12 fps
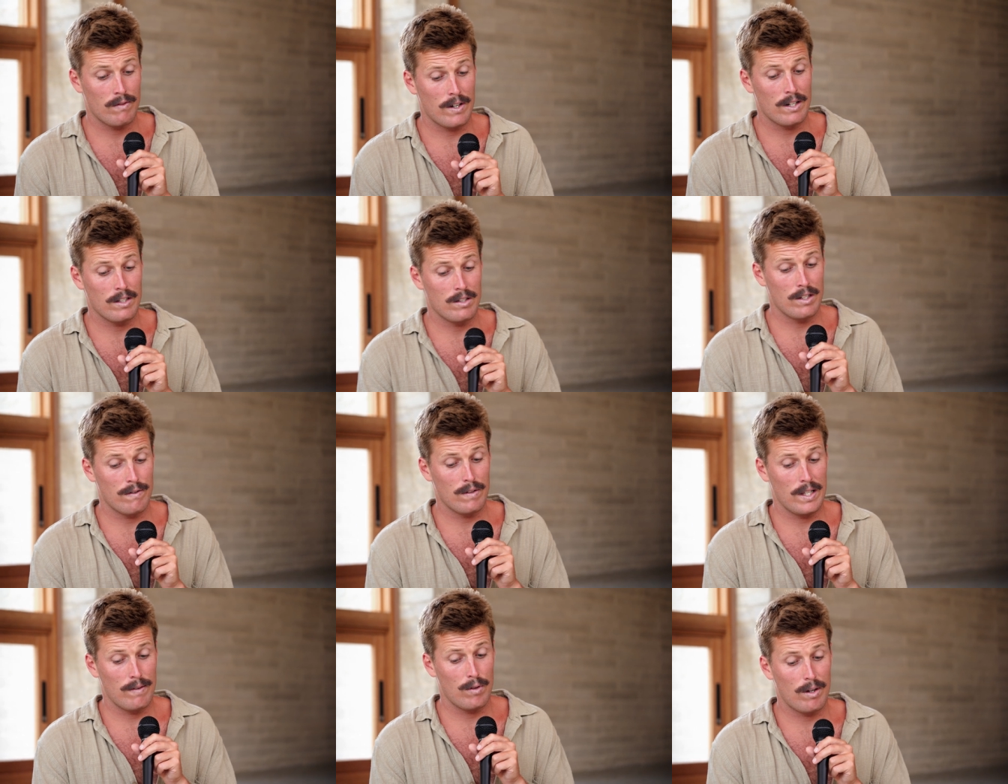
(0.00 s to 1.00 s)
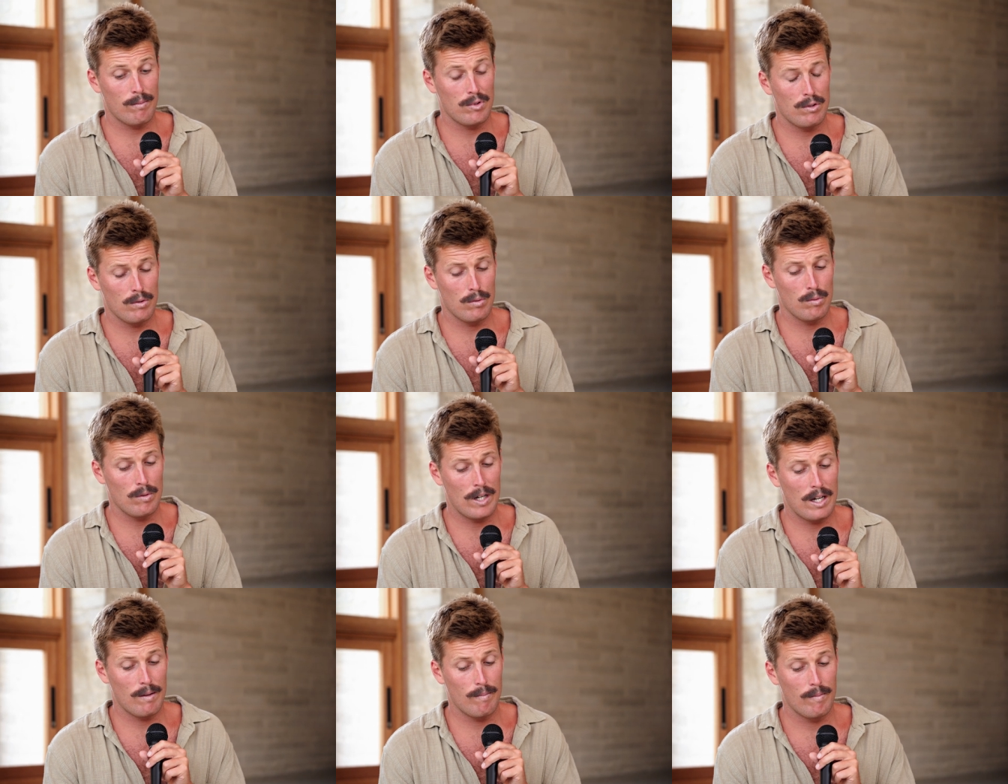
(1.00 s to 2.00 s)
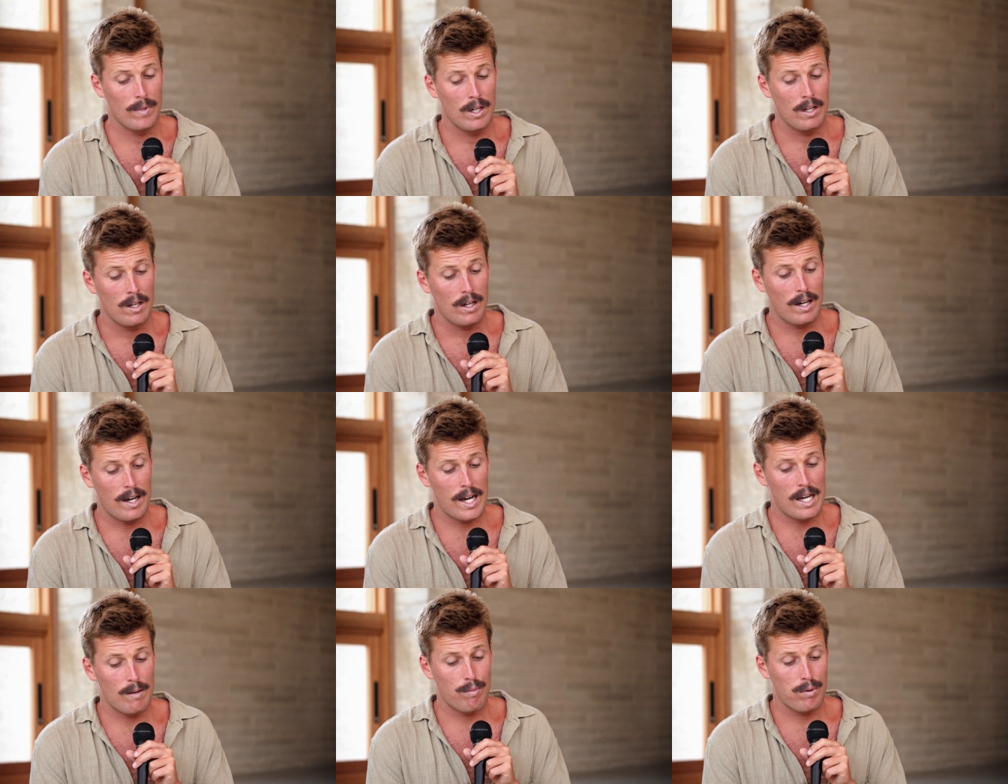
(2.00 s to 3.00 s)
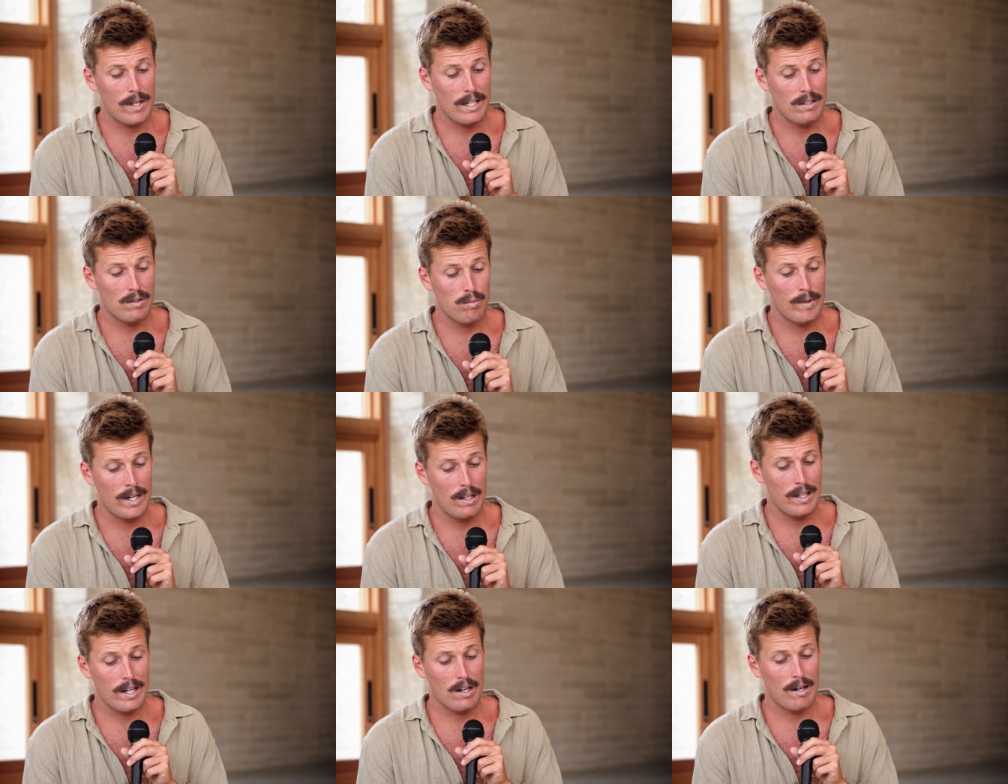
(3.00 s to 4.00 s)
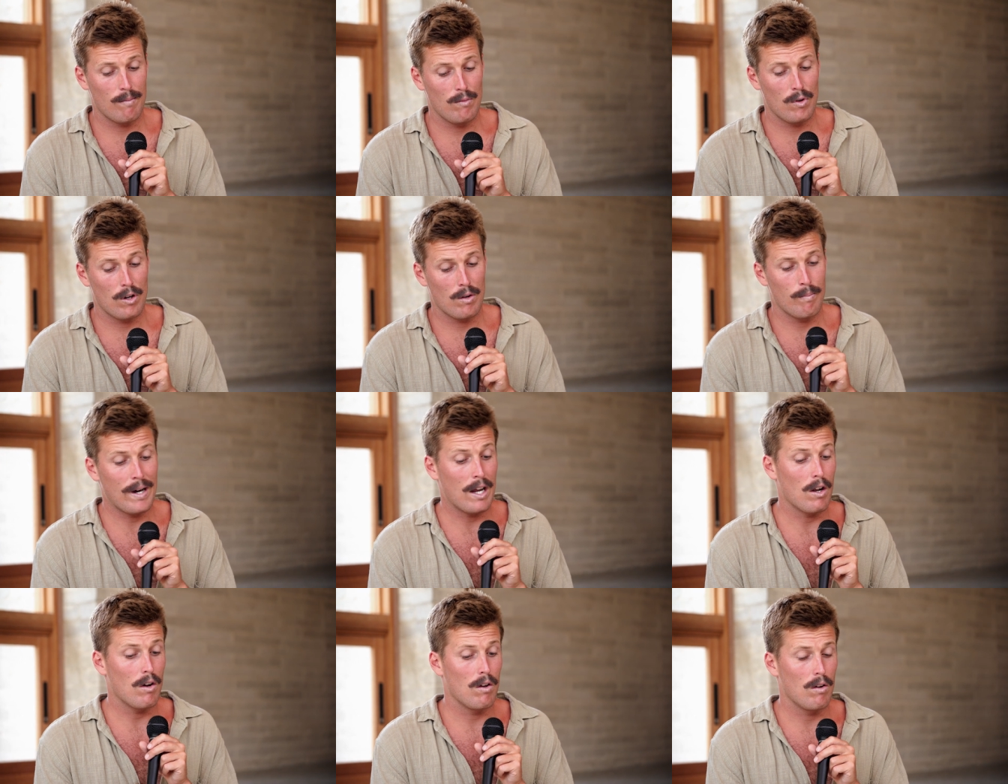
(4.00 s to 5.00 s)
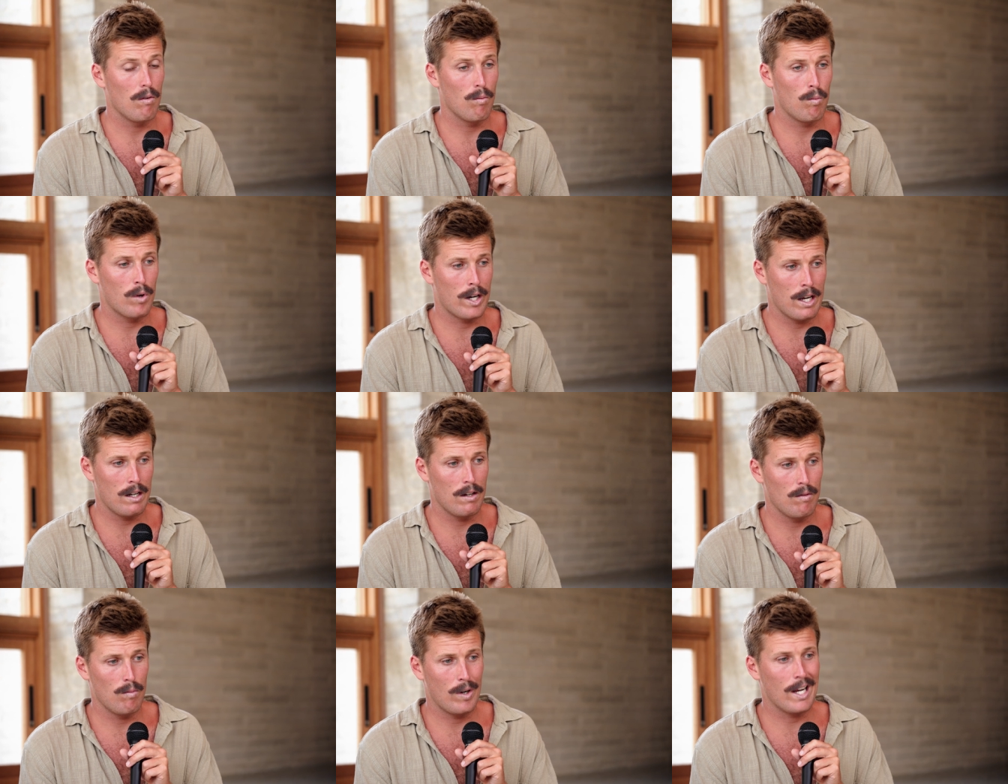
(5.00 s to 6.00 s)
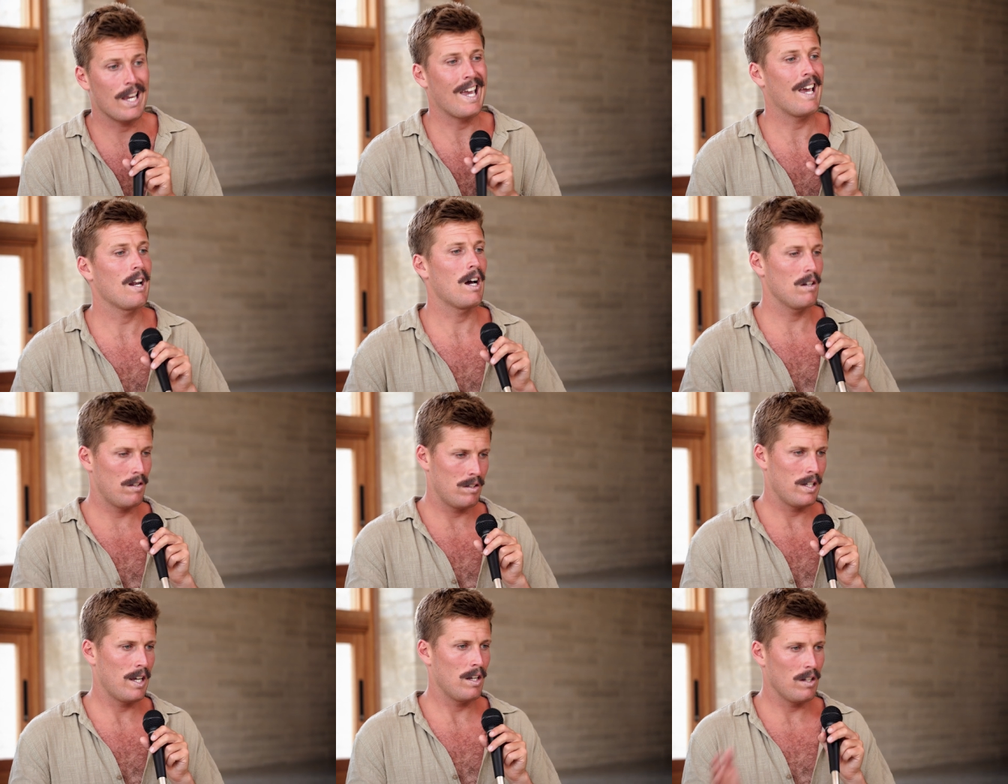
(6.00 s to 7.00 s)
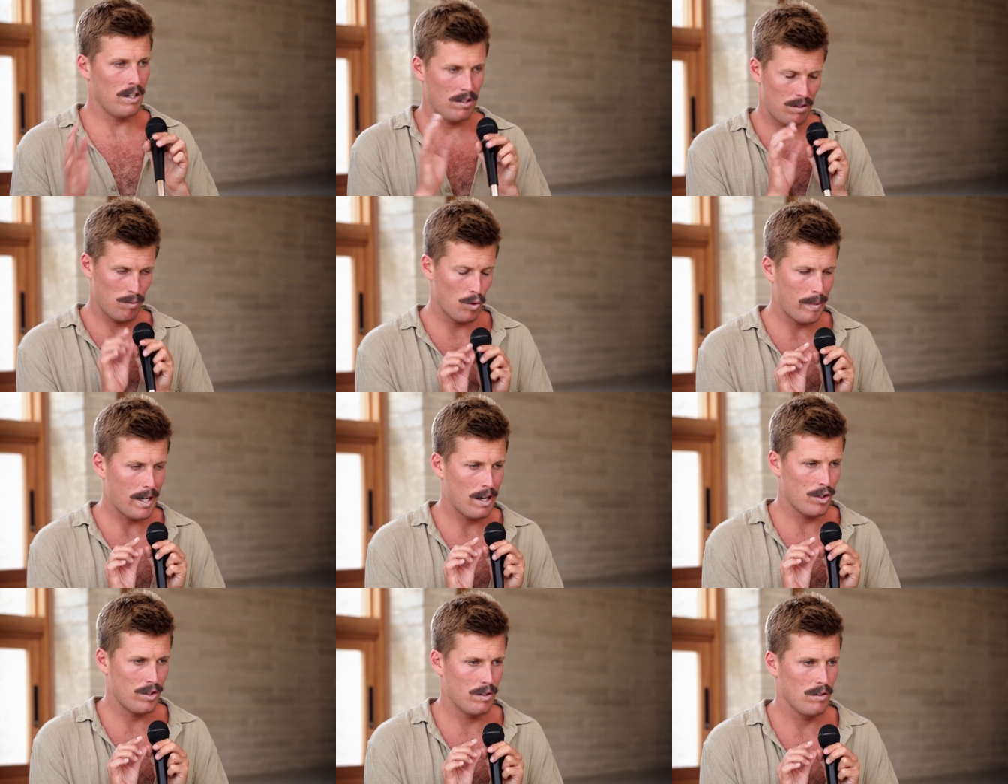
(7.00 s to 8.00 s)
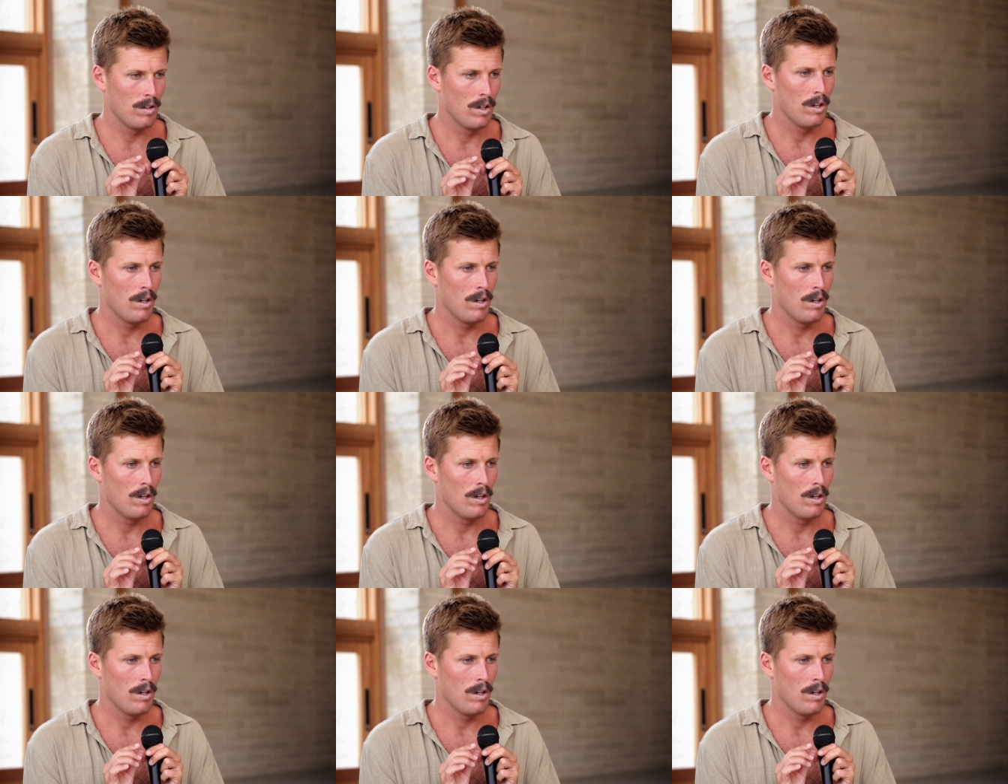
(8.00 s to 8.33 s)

as far as it's a different level and i'm still um, at a place where like I'm not. But what I can what I can understand in small portion,